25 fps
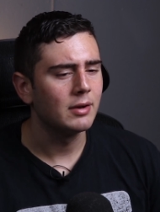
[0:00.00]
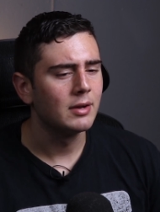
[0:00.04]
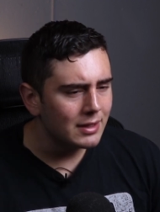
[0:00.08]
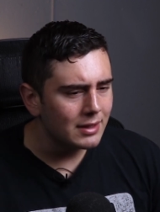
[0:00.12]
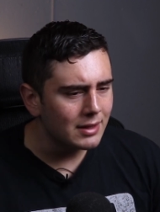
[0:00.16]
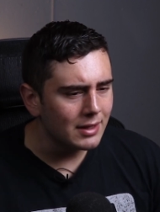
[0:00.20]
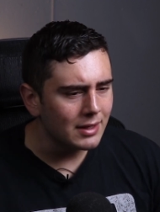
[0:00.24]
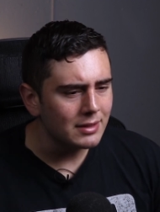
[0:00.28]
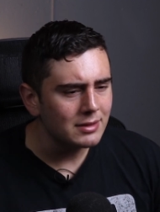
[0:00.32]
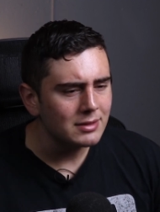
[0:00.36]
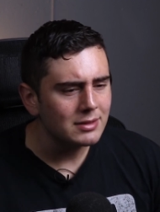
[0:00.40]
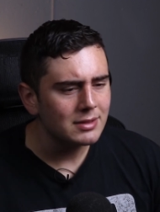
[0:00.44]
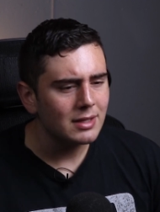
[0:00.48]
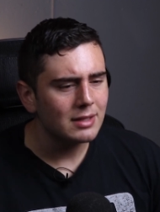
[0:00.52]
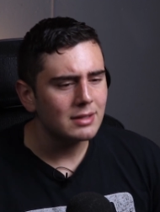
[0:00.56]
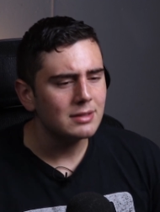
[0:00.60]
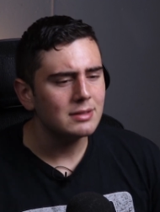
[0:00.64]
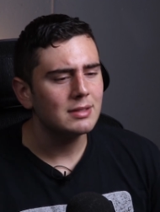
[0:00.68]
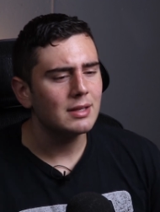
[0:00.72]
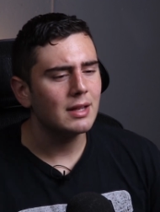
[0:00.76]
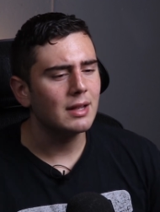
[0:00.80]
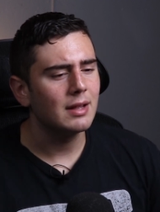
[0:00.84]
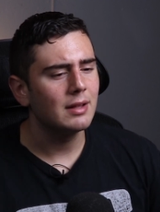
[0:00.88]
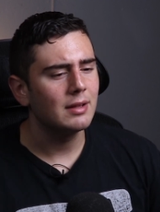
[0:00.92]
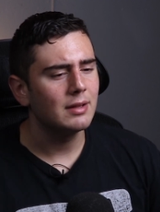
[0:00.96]
He then says
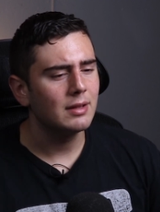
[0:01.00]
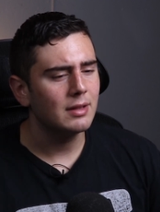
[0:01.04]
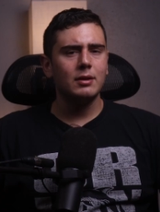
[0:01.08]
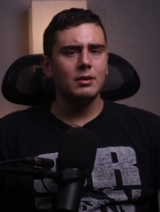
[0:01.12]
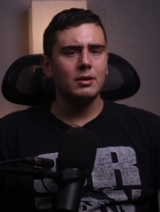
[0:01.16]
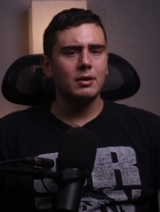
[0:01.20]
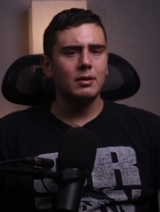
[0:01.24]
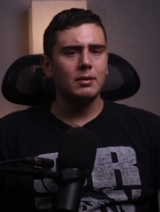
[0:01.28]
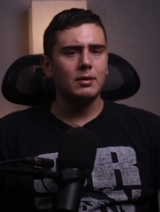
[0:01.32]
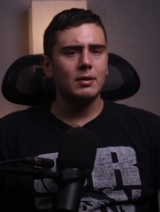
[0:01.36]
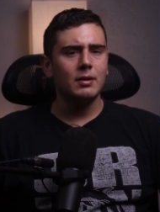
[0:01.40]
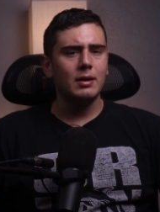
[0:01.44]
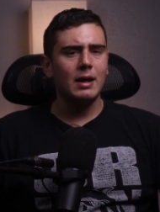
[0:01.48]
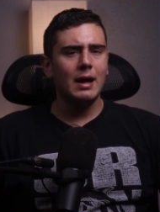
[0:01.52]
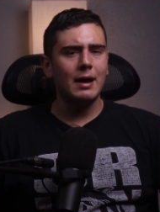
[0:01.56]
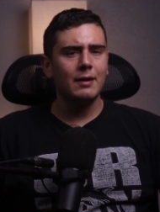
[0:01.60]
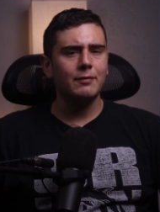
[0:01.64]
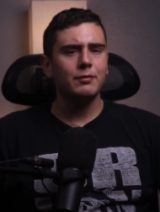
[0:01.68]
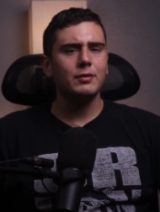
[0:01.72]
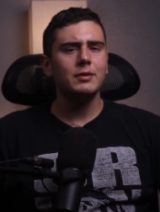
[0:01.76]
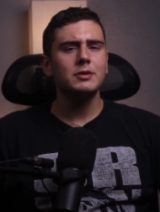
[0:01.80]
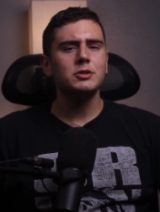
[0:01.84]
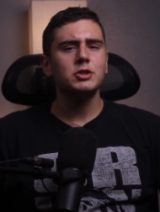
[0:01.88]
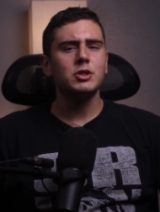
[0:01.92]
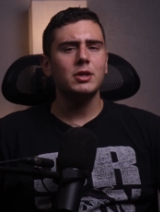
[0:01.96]
that the
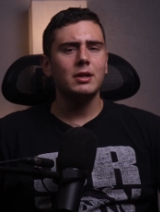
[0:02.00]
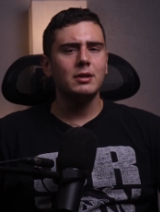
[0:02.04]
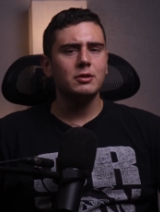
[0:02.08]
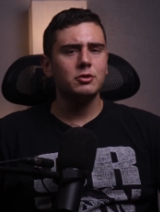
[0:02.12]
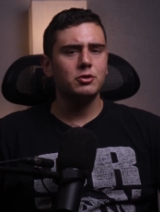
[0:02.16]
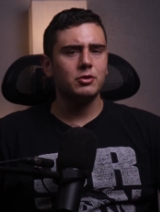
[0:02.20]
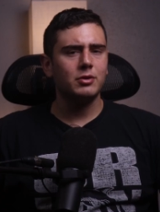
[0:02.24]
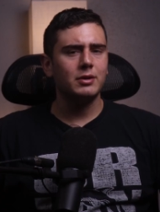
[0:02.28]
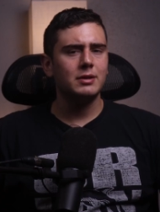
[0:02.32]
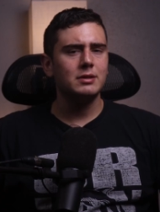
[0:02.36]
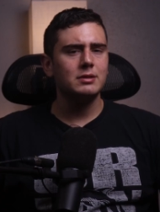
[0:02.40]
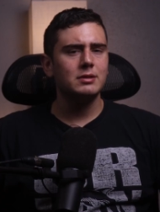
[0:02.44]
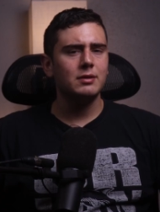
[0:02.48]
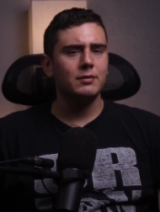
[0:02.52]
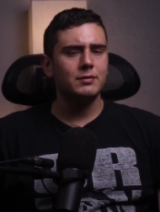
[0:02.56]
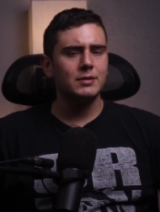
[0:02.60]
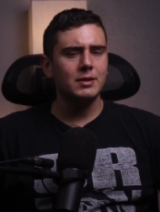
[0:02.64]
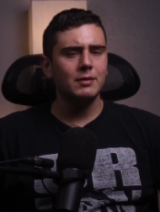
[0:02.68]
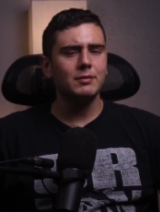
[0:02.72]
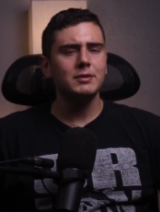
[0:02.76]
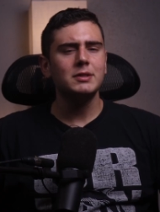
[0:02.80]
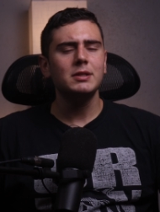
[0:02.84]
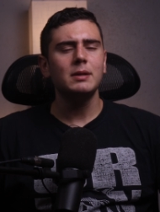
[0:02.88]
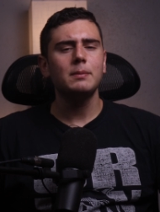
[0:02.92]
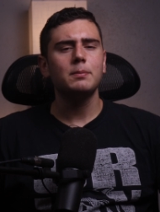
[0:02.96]
average increase of
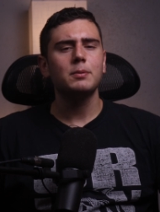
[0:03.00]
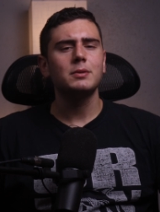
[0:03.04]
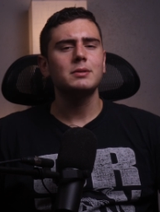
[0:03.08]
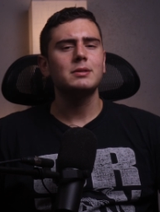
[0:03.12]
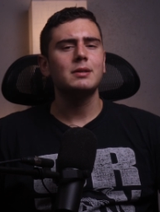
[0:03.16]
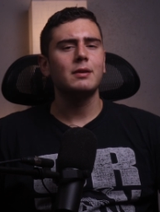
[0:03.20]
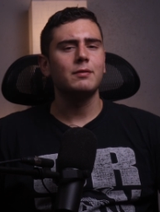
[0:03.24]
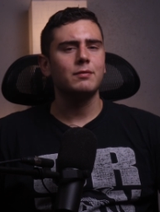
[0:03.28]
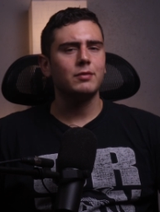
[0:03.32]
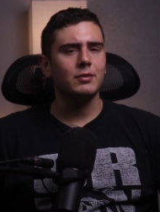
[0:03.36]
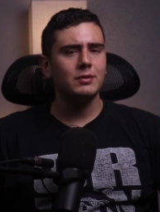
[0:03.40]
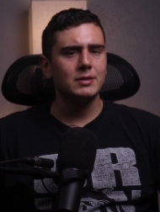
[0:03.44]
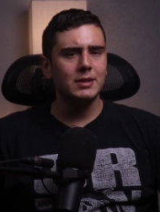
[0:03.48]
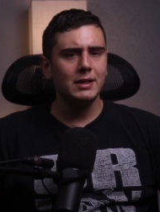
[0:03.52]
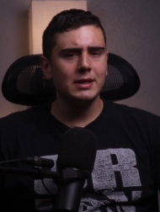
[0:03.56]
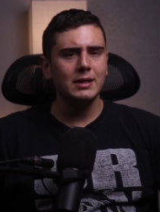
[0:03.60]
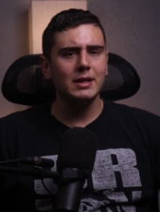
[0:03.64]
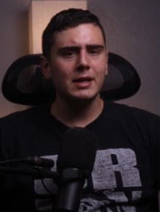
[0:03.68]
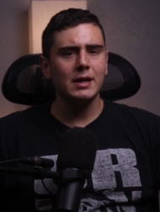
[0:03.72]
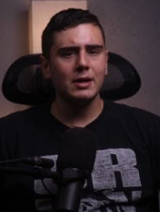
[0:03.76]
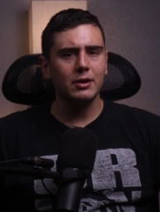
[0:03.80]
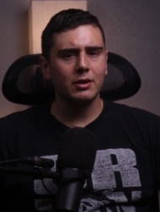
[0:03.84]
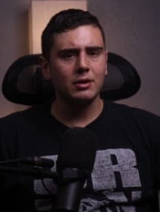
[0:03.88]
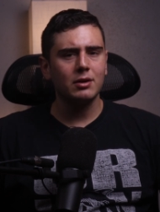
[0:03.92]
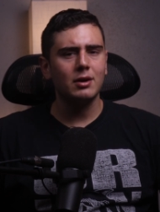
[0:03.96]
17% for
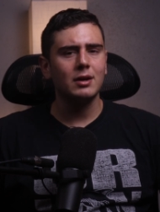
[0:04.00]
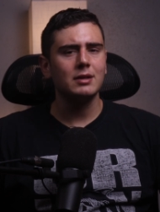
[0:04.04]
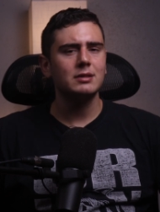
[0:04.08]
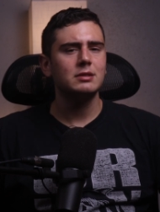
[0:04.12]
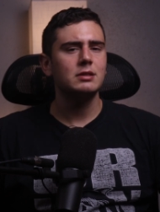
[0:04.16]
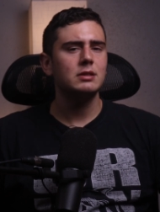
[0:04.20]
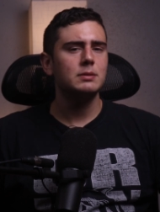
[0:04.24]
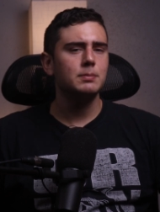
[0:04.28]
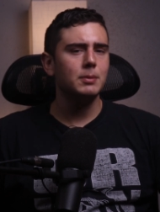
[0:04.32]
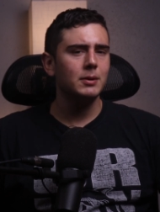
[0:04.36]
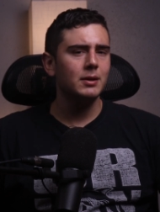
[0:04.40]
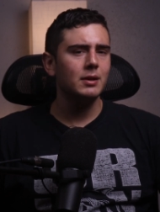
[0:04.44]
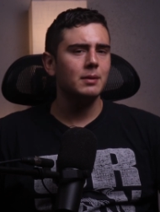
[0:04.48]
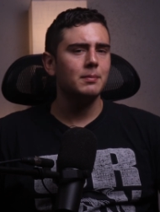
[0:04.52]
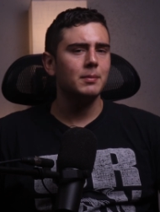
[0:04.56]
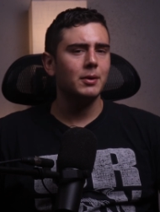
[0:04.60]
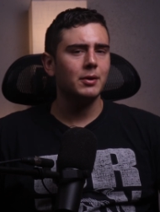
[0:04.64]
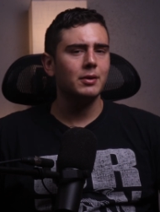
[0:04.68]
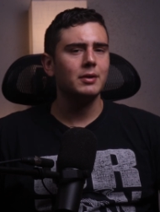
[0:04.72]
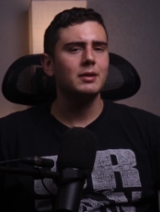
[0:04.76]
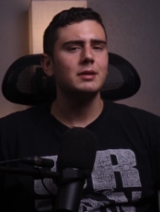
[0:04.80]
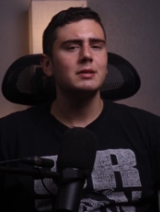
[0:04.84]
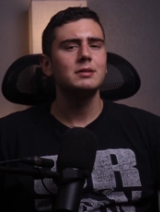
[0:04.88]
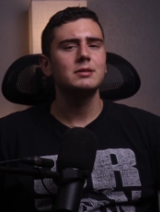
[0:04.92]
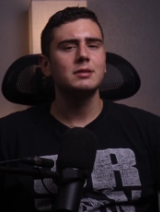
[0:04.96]
daycare costs is putting
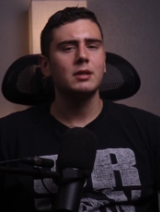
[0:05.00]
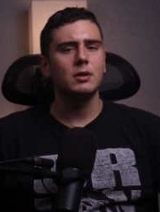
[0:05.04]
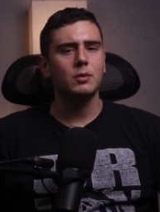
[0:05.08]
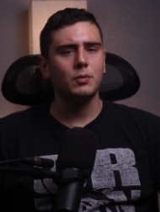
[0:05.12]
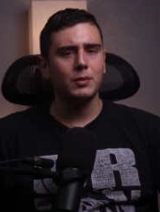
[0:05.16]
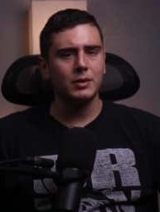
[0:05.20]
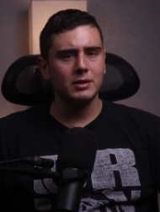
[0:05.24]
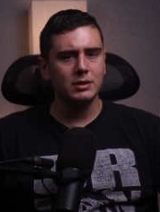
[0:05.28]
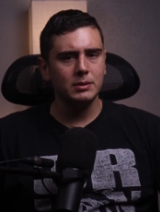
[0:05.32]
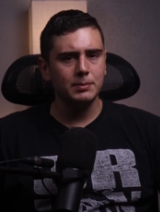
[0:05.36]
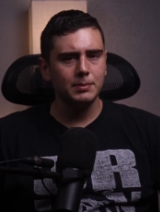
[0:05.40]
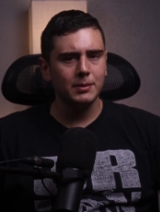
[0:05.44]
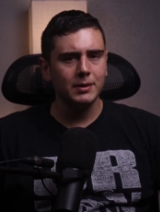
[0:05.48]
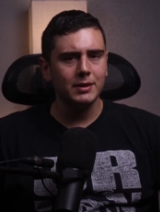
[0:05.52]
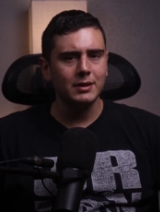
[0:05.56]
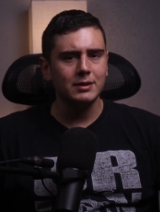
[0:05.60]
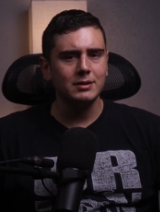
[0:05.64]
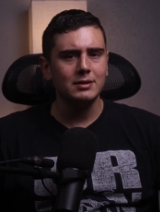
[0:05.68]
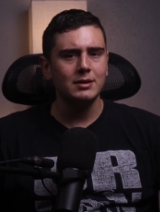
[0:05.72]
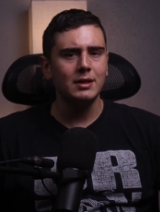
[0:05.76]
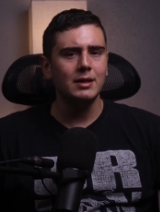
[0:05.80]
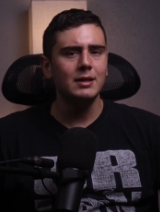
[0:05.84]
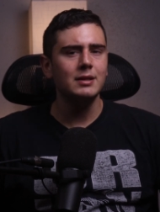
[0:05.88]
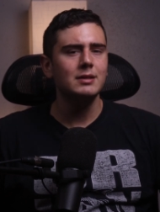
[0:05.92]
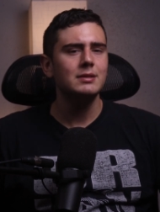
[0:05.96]
Americans in a worse
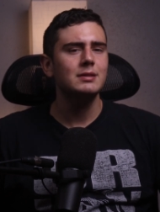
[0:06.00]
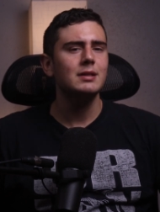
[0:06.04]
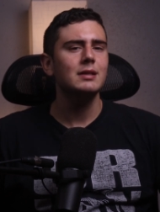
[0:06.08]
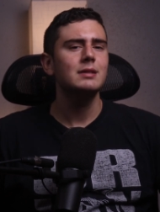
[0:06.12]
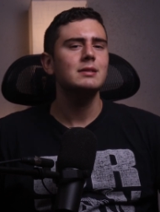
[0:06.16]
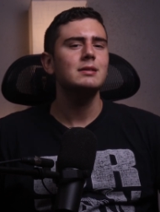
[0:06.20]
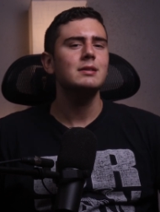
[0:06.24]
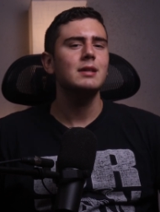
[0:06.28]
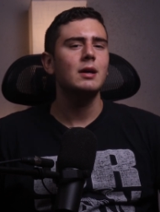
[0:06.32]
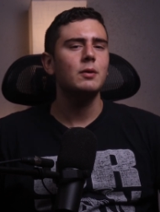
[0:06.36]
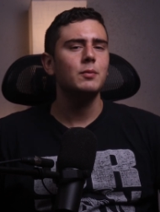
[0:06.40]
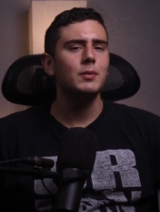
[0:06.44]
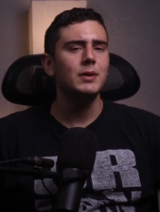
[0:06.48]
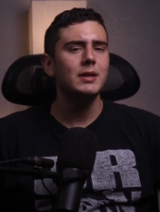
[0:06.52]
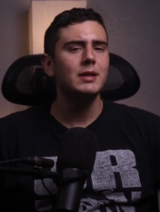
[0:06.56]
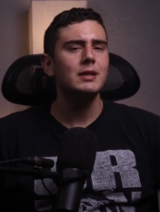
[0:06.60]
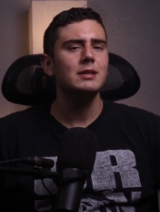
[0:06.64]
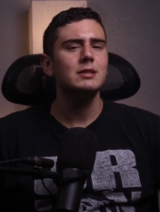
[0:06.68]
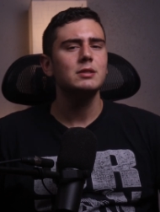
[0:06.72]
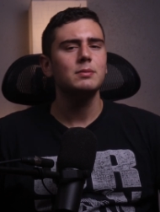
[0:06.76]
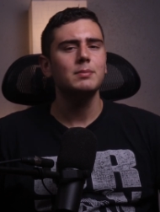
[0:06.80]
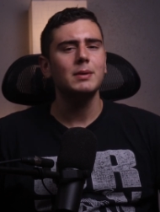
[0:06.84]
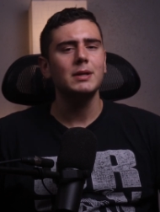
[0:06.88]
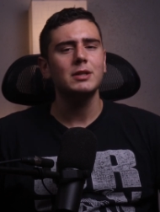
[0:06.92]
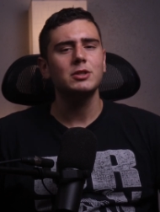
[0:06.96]
place, and he says that we
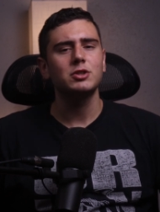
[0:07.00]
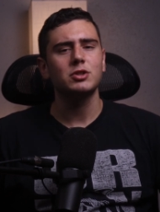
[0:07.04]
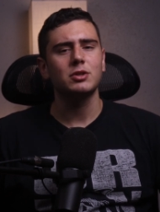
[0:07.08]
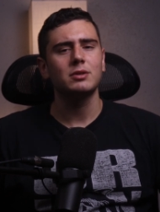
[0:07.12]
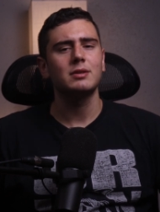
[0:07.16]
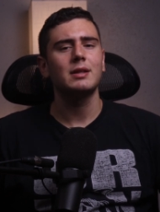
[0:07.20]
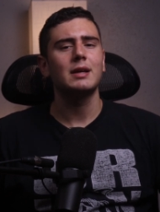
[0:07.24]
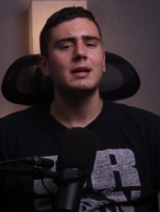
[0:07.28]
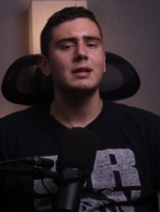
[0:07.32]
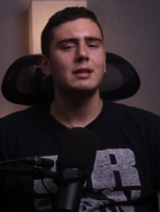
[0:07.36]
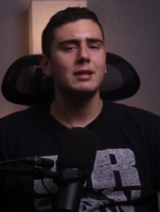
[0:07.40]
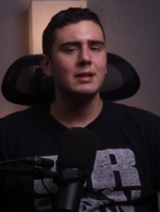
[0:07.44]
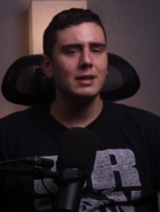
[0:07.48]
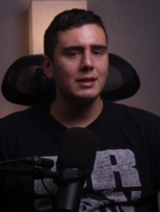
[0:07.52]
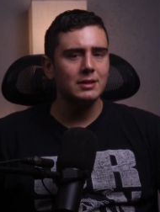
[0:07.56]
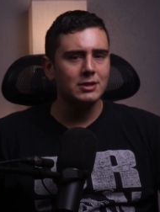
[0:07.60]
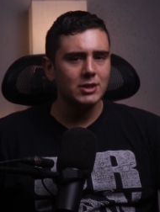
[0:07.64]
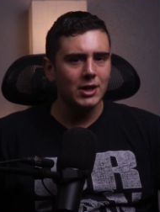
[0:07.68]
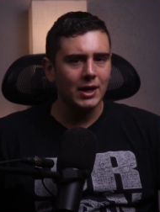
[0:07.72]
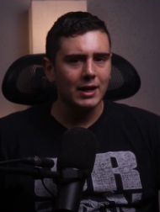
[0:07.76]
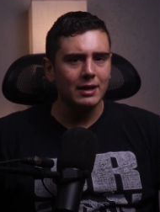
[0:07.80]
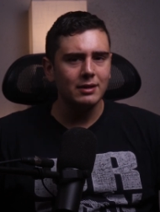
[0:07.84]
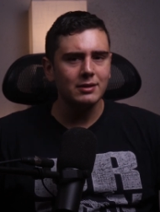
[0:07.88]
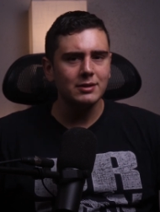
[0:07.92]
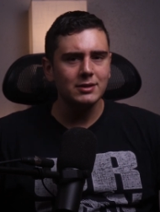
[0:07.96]
need to make sure that the
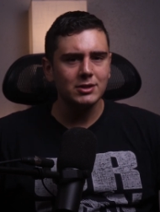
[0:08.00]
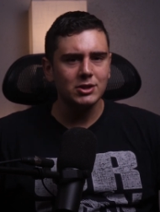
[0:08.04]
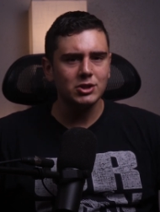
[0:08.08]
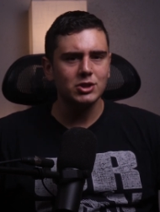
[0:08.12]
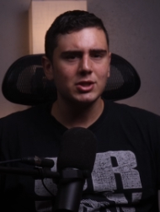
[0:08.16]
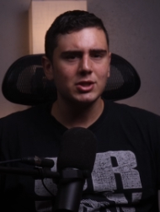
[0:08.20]
child